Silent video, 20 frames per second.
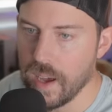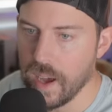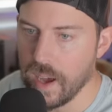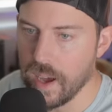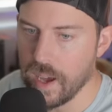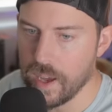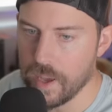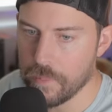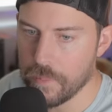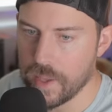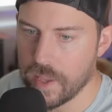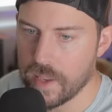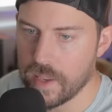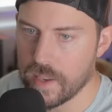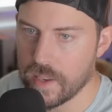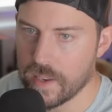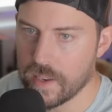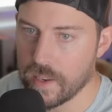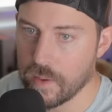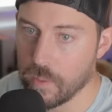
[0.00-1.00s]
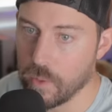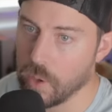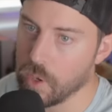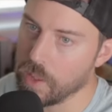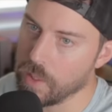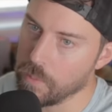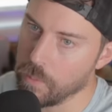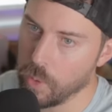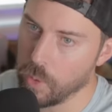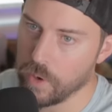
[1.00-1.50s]
And
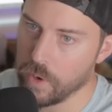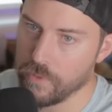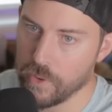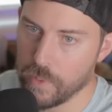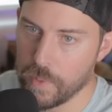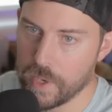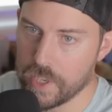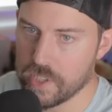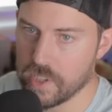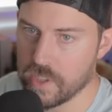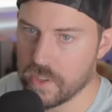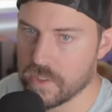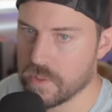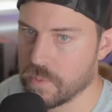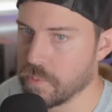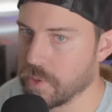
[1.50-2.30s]
well, more information on this